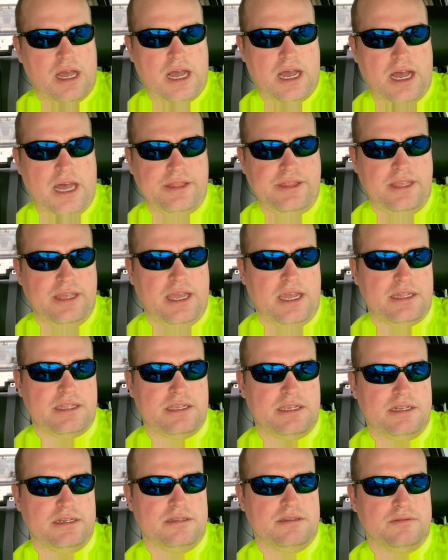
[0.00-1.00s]
I think at the
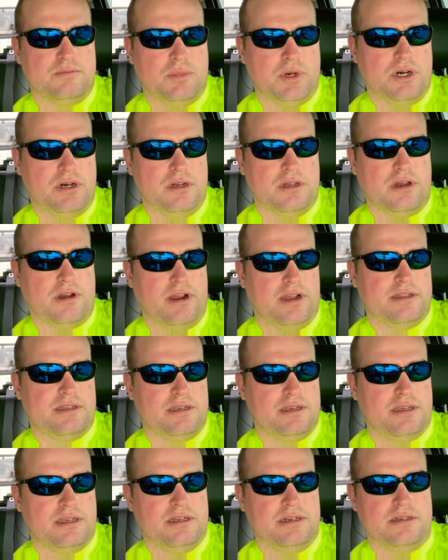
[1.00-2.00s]
end of the month or at the
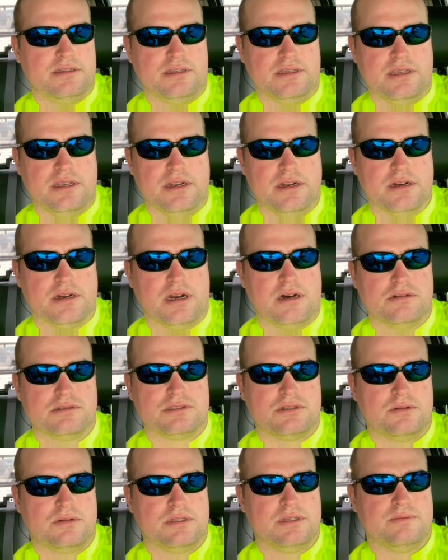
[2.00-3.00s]
end of the year, I was
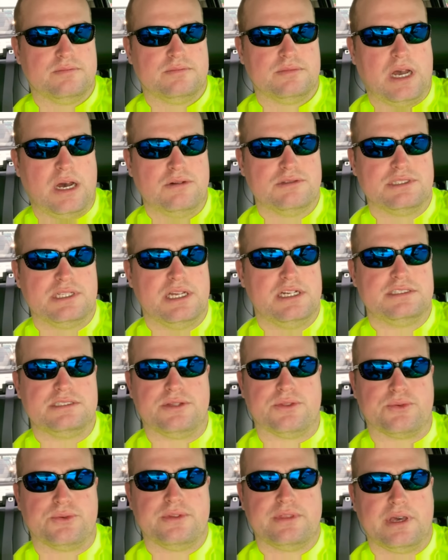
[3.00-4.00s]
only I was less than
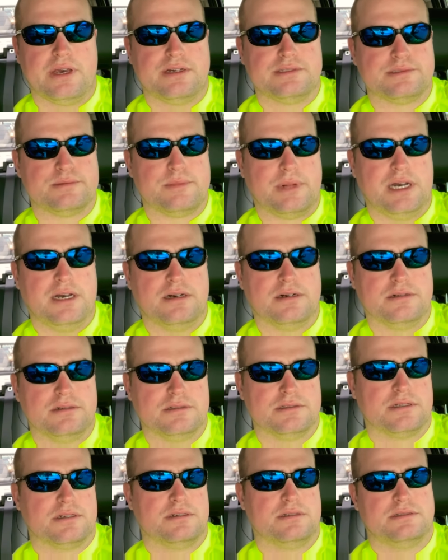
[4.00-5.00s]
three thousand miles.
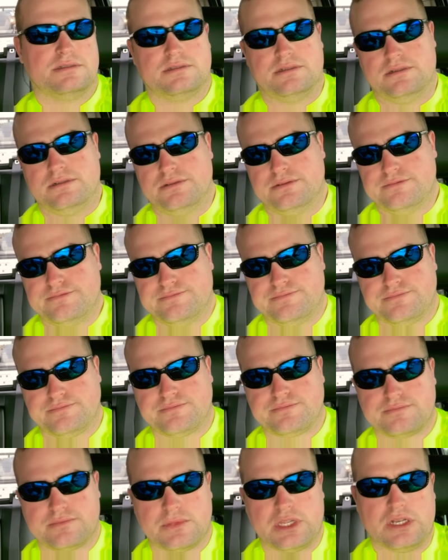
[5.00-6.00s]
So
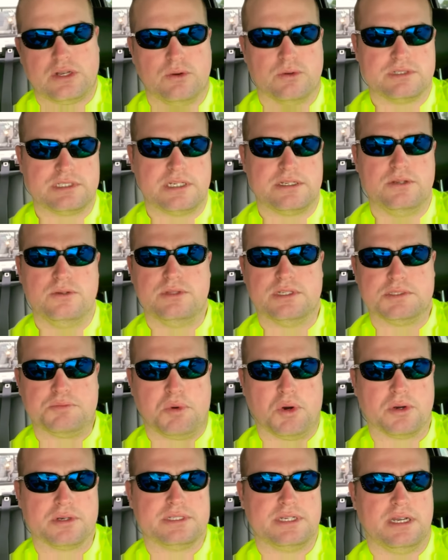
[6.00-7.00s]
of course I do this
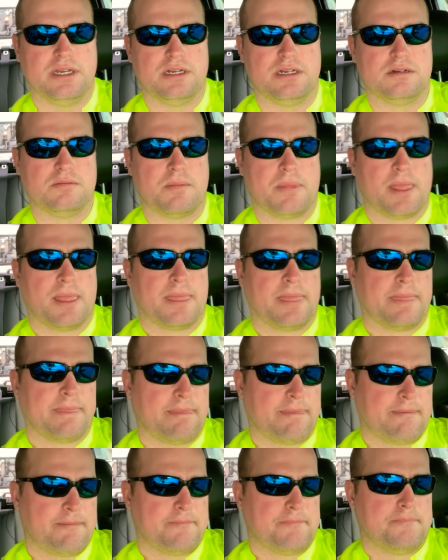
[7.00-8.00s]
part
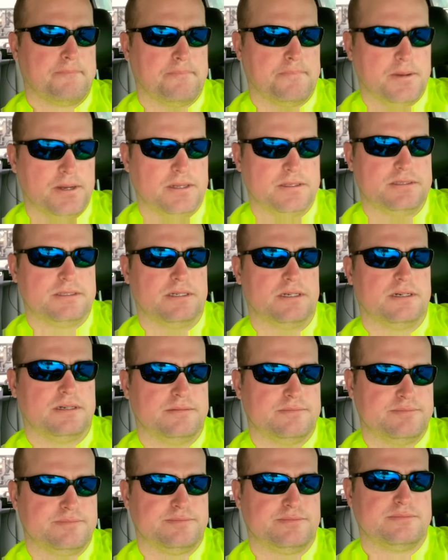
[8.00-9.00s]
time, but
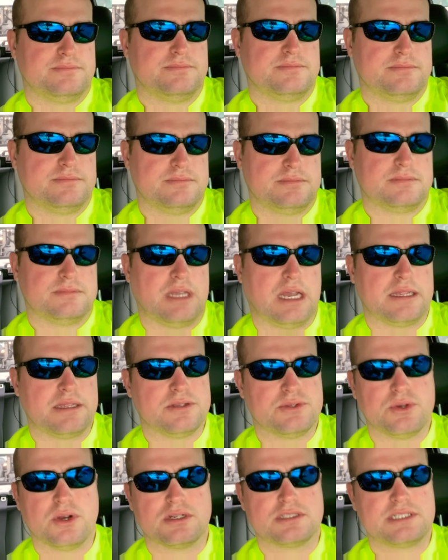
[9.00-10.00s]
uh, I, the
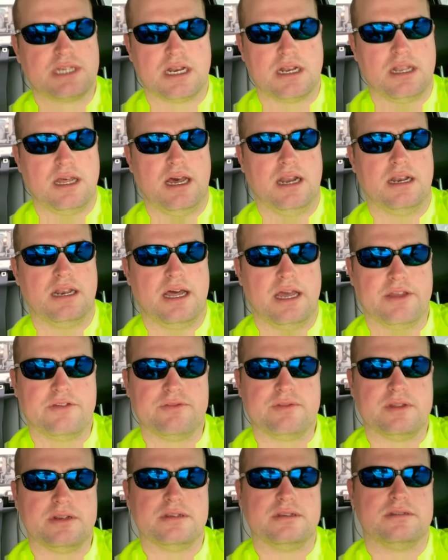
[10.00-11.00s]
truck's got a lot of life
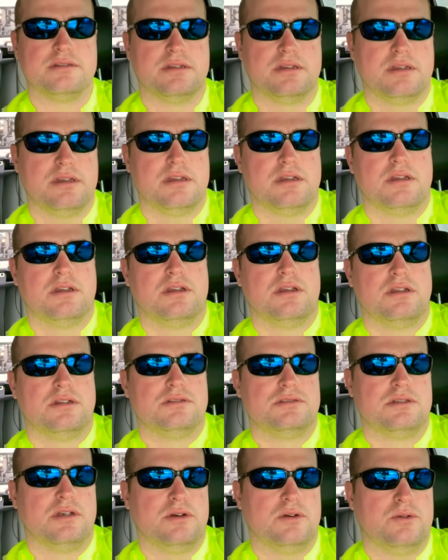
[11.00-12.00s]
in it.
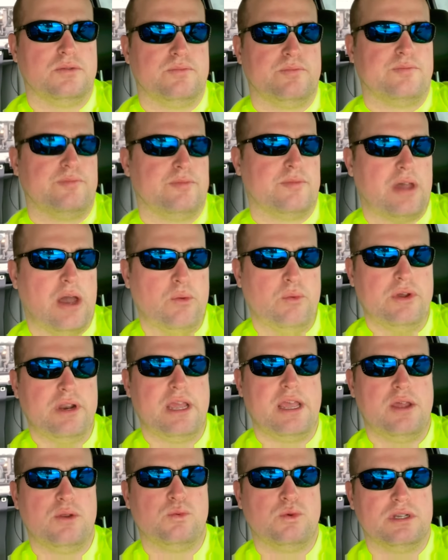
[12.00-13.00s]
So I went
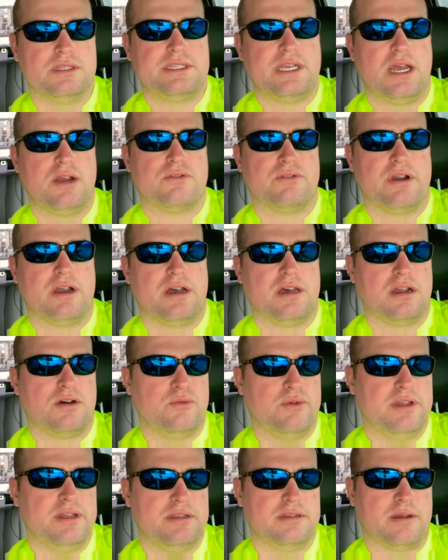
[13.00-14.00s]
ahead and went that route. I
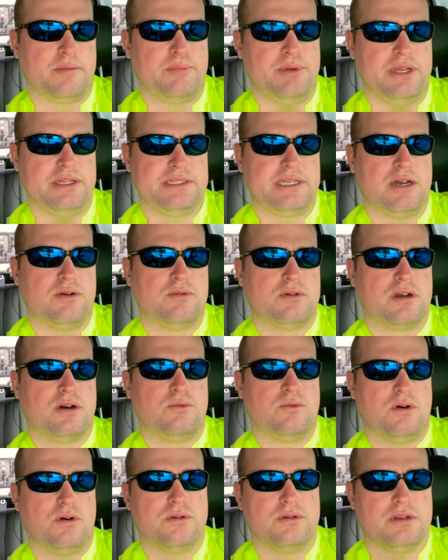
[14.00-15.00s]
went, I picked out what I
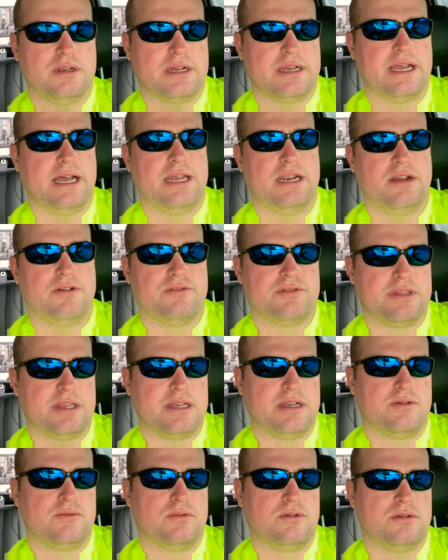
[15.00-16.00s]
wanted. I got everything I
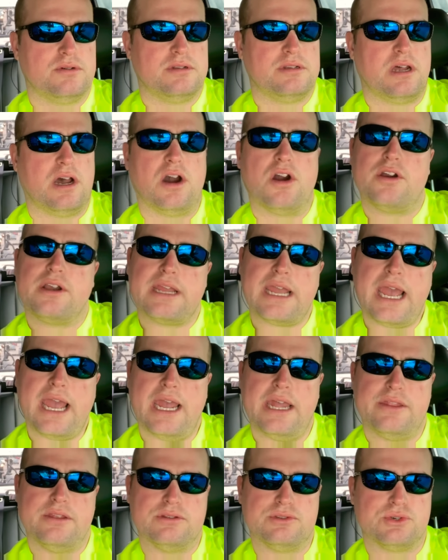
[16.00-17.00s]
wanted. I already
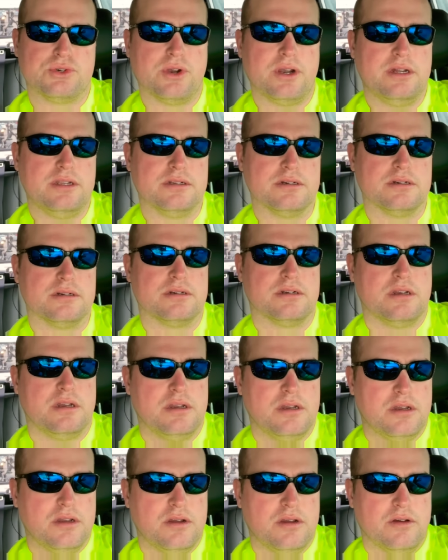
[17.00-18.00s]
had the trailer
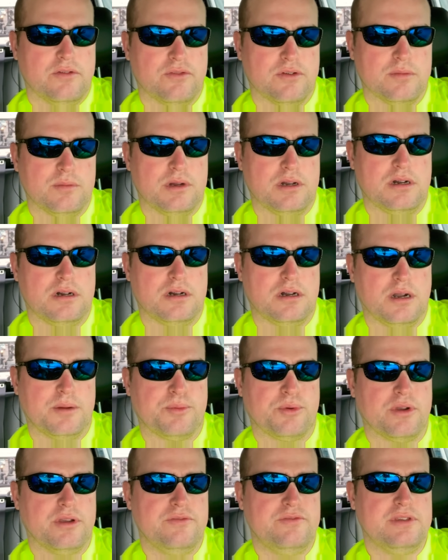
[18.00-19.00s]
from a, a
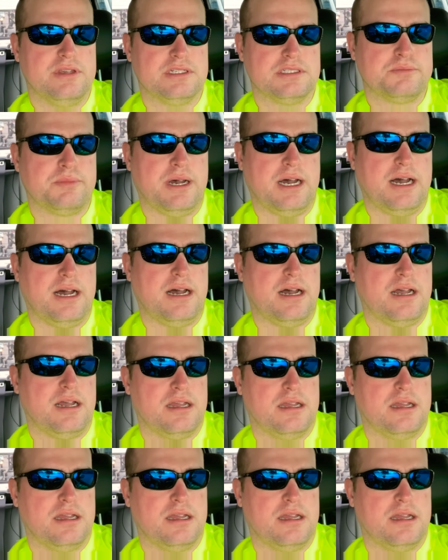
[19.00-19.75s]
previous buy.